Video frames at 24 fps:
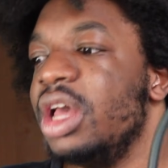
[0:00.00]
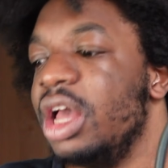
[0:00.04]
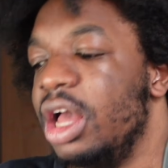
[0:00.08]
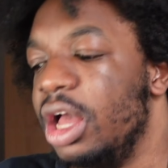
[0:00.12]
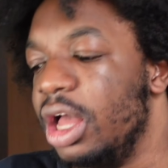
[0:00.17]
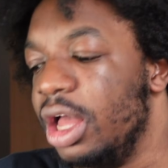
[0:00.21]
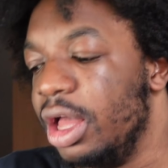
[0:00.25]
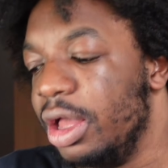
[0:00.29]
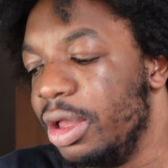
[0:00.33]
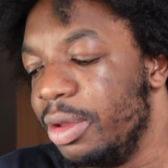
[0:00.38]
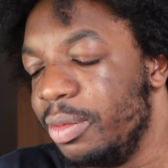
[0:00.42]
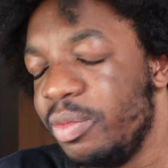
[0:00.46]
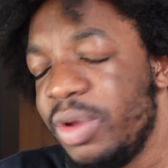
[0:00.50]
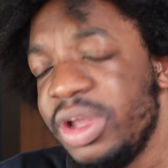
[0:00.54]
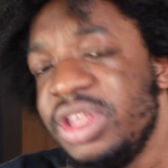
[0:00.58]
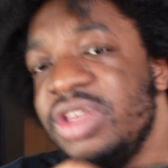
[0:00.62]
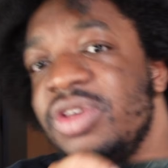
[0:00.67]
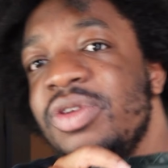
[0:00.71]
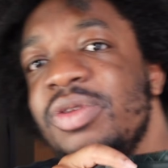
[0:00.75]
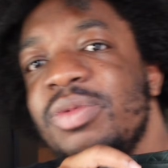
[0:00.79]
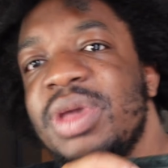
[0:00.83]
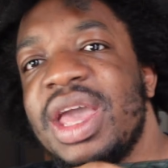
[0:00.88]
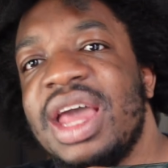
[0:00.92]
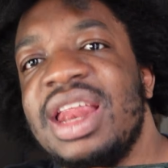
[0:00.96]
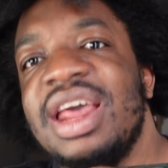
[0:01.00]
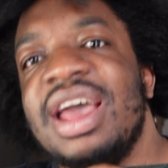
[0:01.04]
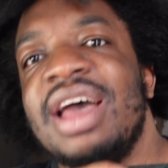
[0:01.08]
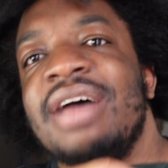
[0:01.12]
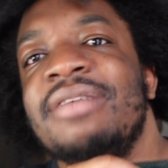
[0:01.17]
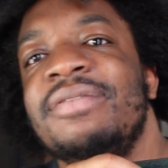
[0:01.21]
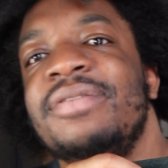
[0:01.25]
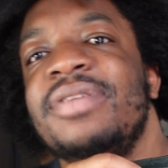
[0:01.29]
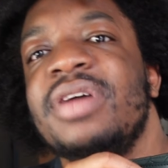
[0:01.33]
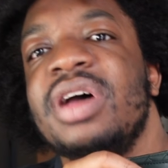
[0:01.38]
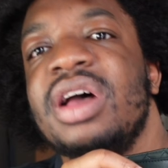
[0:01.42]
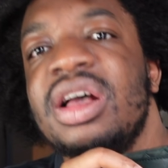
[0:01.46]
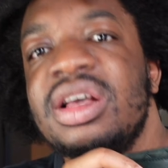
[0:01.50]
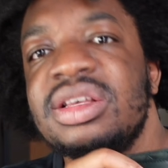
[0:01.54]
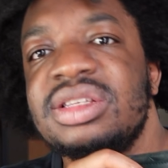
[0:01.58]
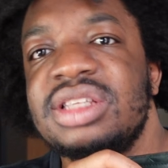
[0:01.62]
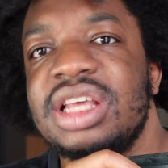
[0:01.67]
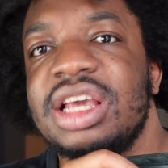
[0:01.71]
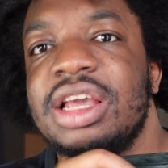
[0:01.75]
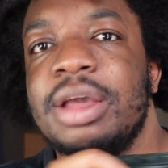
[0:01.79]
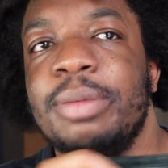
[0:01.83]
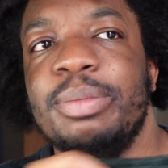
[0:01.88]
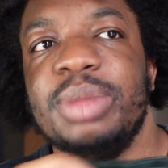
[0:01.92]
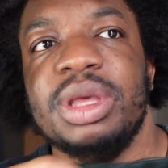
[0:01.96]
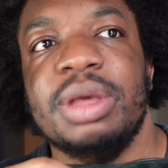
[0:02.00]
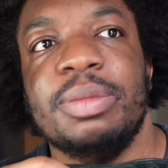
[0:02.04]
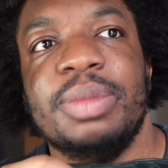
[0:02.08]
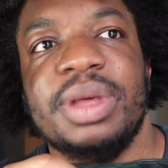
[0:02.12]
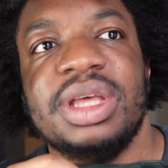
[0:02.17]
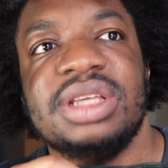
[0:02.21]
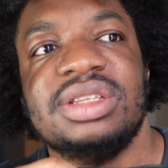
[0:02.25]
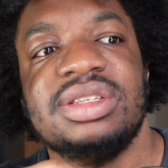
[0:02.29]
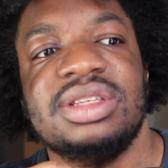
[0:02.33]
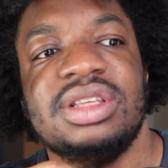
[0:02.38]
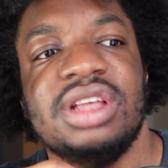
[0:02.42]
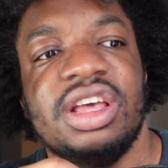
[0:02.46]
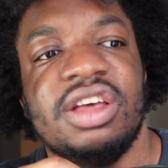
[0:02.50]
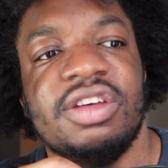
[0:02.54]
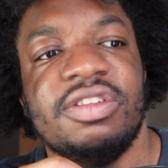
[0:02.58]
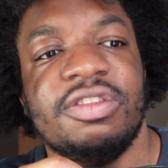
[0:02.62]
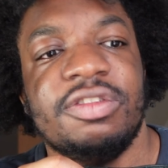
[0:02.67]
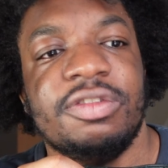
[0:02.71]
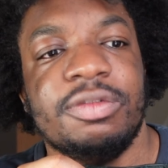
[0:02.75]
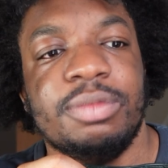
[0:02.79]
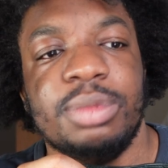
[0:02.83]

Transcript: When you get it at first, it can be a bit stiff,